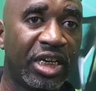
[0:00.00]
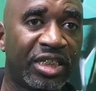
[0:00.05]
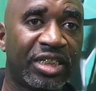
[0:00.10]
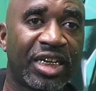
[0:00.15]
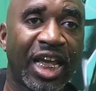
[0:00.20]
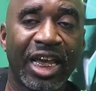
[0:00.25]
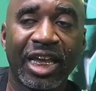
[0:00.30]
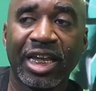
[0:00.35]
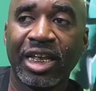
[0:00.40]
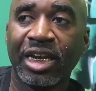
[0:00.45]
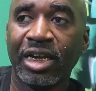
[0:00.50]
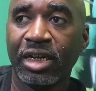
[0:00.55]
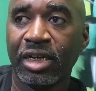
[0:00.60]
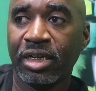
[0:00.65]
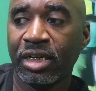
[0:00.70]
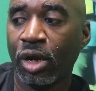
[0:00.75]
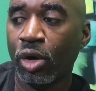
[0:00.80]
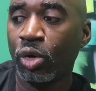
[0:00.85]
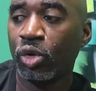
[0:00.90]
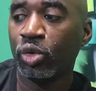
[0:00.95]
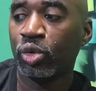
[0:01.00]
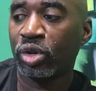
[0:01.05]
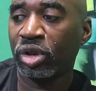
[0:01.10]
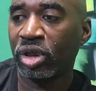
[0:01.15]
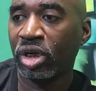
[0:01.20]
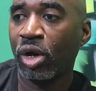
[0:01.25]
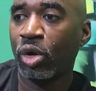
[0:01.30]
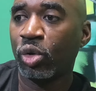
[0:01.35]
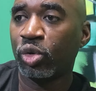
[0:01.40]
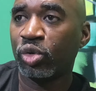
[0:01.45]
He's taking
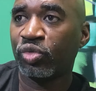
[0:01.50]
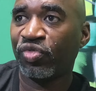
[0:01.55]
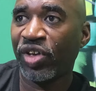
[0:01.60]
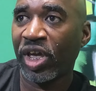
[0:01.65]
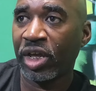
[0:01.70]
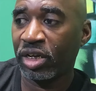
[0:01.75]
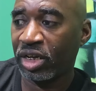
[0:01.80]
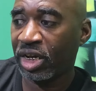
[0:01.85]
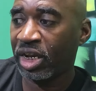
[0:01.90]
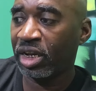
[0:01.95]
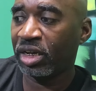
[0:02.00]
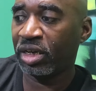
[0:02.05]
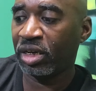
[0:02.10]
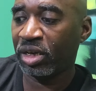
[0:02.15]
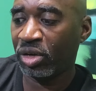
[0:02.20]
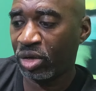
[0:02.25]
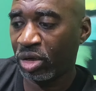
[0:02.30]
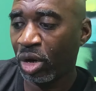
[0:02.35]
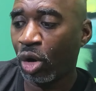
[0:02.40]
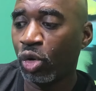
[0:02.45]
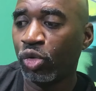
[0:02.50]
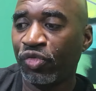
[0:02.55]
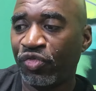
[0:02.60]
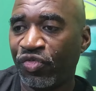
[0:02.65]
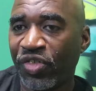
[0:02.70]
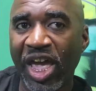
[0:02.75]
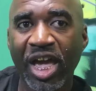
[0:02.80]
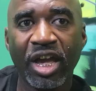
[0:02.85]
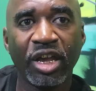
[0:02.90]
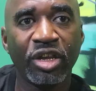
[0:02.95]
those those fact
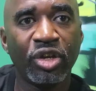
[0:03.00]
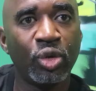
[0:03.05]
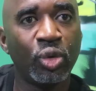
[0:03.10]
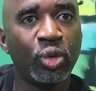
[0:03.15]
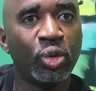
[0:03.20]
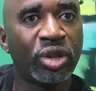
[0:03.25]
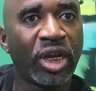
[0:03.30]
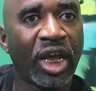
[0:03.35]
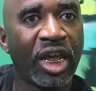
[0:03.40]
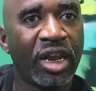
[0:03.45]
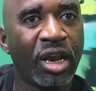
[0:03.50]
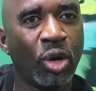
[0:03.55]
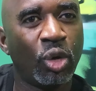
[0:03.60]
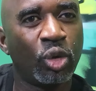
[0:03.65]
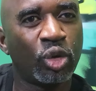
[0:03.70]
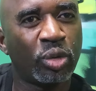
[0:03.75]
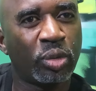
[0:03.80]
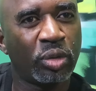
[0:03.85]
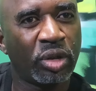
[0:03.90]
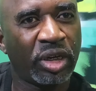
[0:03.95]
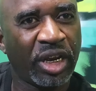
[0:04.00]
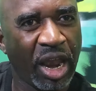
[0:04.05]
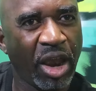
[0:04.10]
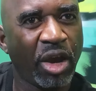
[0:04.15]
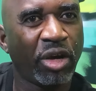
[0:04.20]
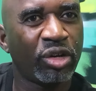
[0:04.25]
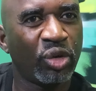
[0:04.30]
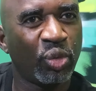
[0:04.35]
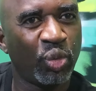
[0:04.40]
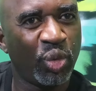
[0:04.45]
those values and those
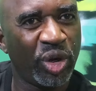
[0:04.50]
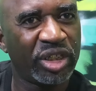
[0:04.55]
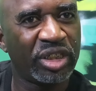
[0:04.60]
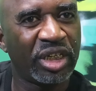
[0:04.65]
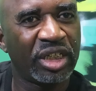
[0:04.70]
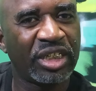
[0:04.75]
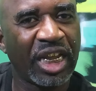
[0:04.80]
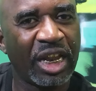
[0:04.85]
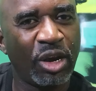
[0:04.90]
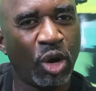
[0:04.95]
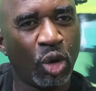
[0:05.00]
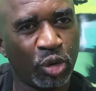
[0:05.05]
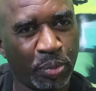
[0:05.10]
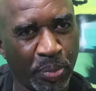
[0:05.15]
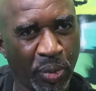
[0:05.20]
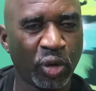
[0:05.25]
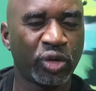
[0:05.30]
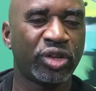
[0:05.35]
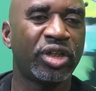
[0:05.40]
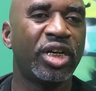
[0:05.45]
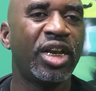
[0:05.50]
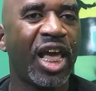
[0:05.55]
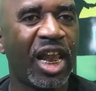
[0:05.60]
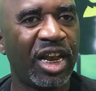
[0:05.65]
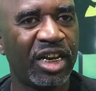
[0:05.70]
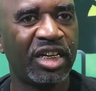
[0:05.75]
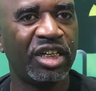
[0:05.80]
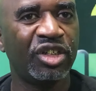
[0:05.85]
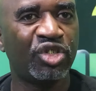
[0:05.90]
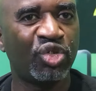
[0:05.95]
characteristics and those
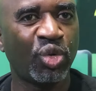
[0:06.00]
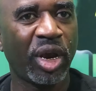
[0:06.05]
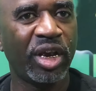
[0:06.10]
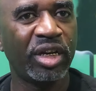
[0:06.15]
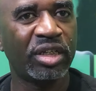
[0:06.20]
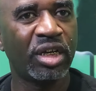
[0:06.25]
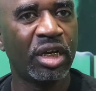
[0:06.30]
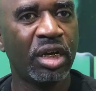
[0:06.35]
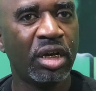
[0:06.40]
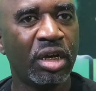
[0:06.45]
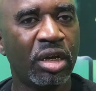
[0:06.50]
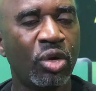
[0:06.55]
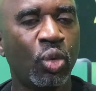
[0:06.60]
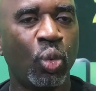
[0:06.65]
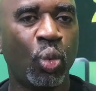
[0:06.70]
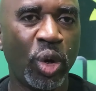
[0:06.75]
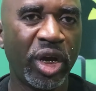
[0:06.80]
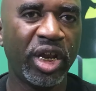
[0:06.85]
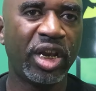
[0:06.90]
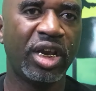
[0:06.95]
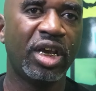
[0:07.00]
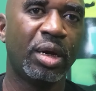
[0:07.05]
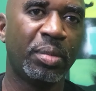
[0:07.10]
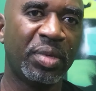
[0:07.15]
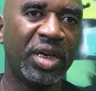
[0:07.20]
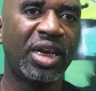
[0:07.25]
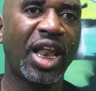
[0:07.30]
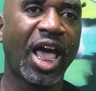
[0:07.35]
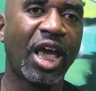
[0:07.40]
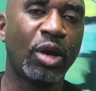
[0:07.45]
personality traits with
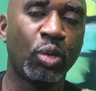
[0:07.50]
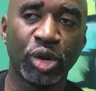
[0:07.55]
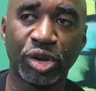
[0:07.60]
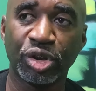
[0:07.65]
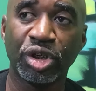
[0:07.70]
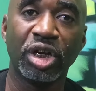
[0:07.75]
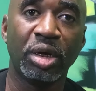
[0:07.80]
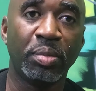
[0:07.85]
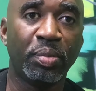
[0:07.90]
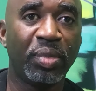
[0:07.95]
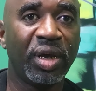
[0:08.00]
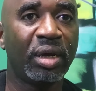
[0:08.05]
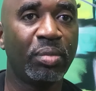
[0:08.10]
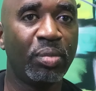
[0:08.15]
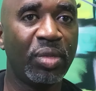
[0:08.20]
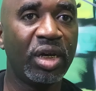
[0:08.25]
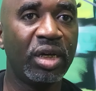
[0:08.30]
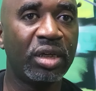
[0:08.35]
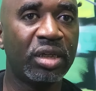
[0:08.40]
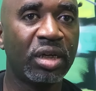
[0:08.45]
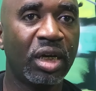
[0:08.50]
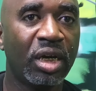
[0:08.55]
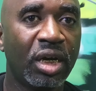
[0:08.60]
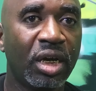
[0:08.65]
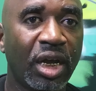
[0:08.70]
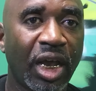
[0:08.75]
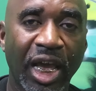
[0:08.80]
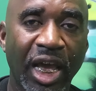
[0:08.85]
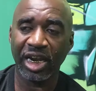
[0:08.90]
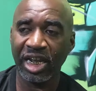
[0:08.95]
him. He like, well, shit, Big Meech,
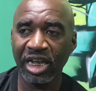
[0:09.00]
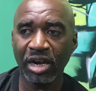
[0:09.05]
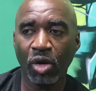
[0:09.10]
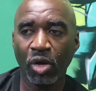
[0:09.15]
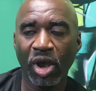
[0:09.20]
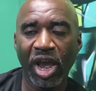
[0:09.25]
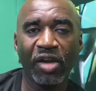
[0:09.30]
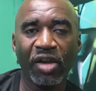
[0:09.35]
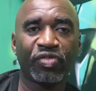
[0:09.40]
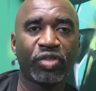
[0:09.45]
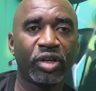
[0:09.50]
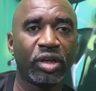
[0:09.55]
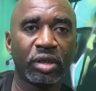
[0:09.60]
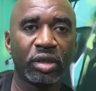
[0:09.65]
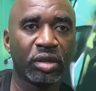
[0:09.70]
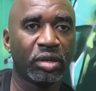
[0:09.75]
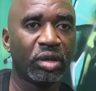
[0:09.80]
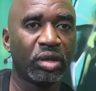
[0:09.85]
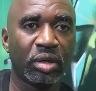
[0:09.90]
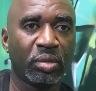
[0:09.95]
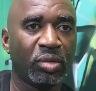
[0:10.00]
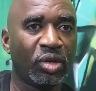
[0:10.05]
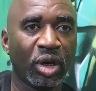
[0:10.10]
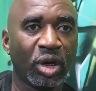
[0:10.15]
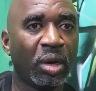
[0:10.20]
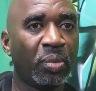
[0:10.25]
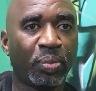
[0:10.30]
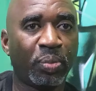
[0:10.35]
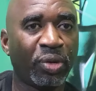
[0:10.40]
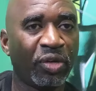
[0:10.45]
and he don't have to
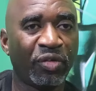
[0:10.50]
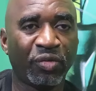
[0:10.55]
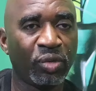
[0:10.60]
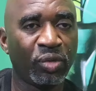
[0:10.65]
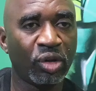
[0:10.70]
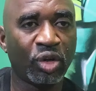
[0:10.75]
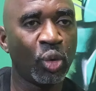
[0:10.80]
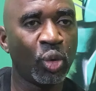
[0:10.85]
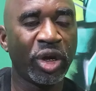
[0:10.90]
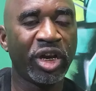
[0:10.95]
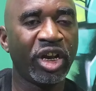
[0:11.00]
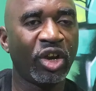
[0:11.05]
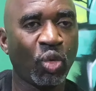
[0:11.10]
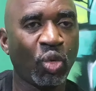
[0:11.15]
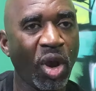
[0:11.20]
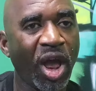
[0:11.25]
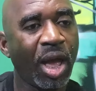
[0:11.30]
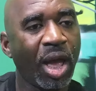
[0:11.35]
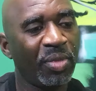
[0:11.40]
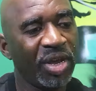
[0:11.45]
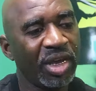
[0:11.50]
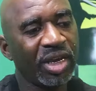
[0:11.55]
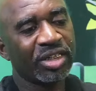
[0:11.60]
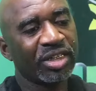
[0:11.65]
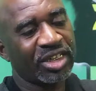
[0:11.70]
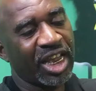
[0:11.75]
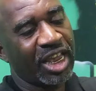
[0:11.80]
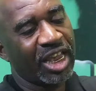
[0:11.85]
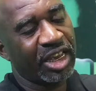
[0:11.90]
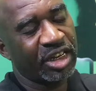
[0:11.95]
uh, do any crime.
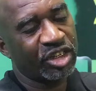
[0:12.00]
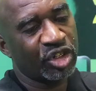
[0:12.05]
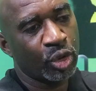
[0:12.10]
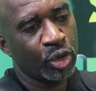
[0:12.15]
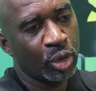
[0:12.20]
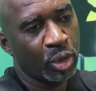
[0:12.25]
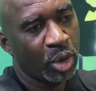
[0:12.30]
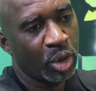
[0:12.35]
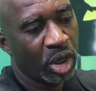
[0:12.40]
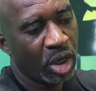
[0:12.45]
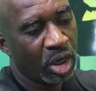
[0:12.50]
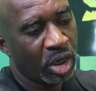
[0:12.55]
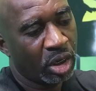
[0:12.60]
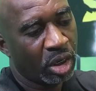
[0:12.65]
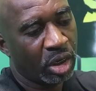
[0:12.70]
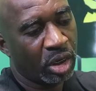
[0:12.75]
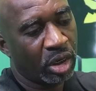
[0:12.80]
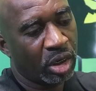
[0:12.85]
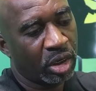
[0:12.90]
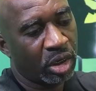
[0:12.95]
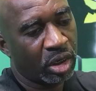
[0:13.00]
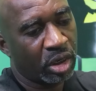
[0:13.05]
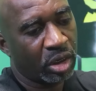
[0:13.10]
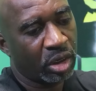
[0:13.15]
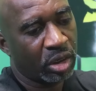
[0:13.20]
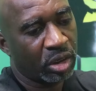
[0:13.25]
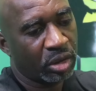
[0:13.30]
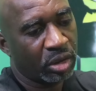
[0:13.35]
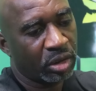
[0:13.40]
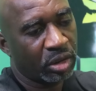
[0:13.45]
He could take it to a,
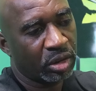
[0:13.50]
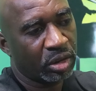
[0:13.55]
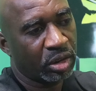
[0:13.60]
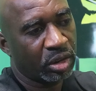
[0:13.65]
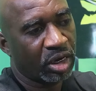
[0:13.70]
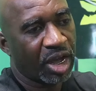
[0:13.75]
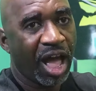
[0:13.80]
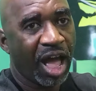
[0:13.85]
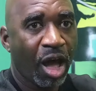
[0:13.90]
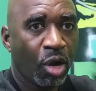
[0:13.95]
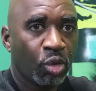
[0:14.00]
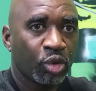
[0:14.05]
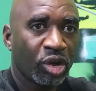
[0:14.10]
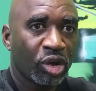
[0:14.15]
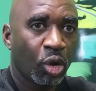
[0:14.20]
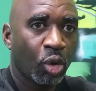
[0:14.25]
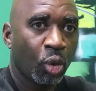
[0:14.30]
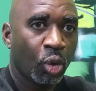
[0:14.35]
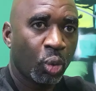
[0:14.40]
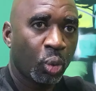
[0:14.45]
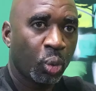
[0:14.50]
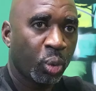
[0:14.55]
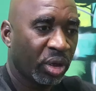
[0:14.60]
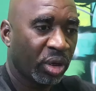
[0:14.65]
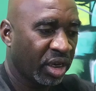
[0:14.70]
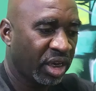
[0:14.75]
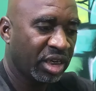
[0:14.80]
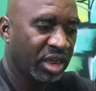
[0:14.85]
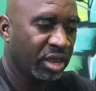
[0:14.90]
a, a household.